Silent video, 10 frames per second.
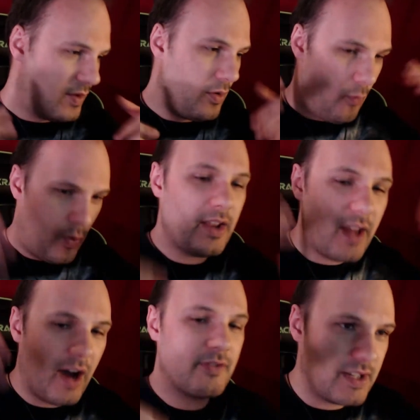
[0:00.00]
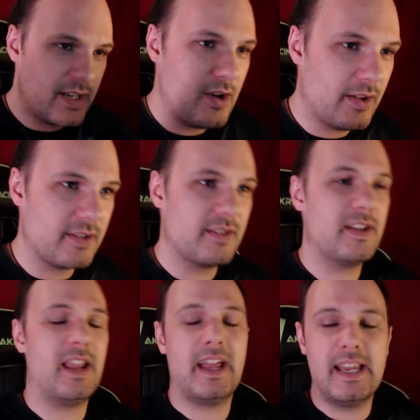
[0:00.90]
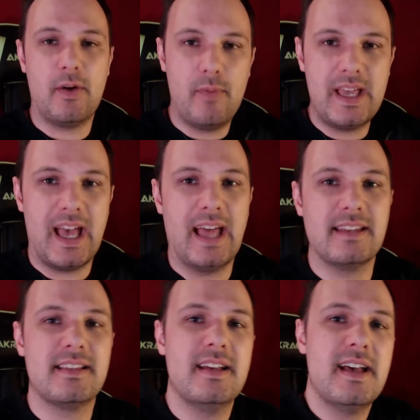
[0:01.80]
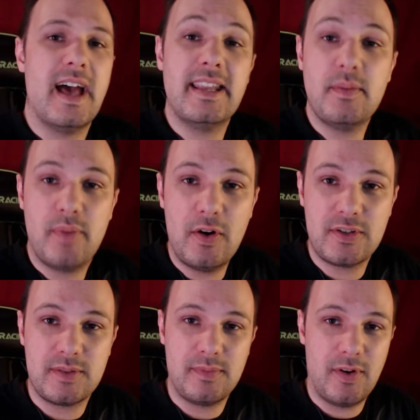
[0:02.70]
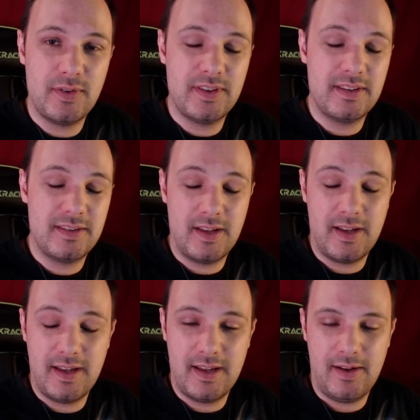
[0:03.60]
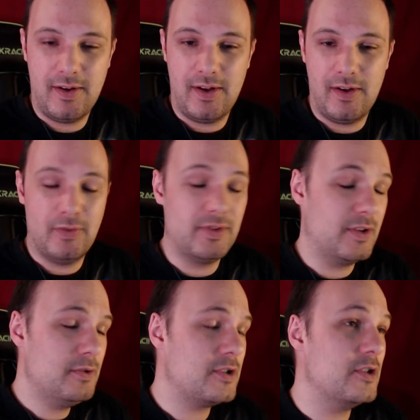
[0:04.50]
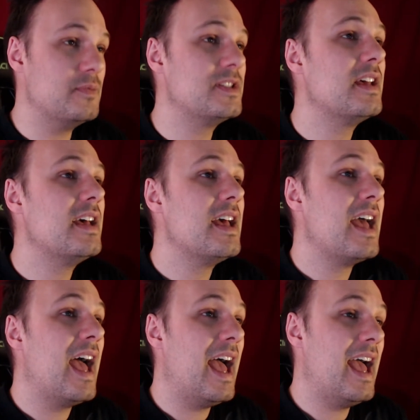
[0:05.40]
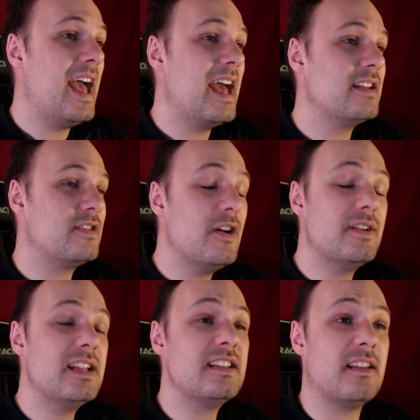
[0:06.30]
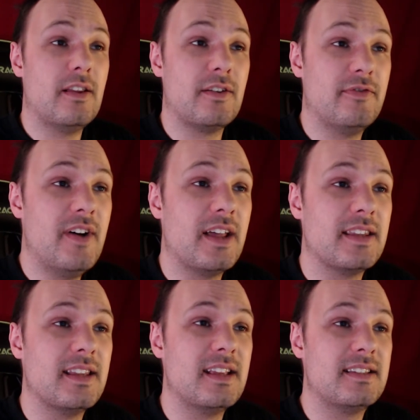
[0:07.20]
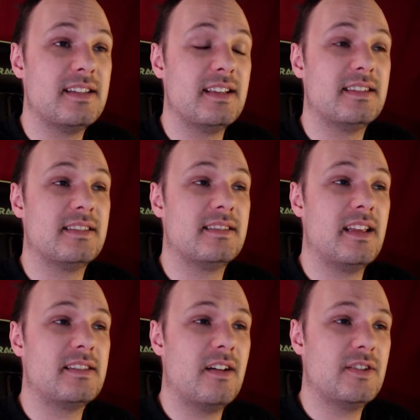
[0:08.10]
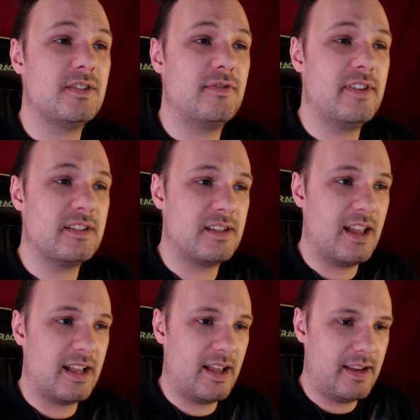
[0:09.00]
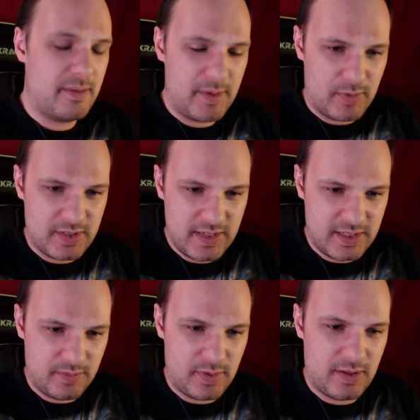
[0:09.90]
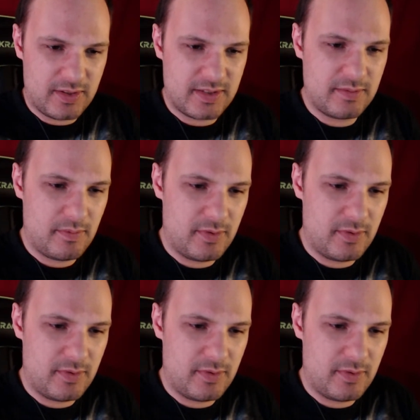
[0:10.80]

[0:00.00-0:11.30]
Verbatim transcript: one after the other, like in a weekend, and then post them on the YouTubes. And though it is a lot of fun, it also feels like a little bit more distant, because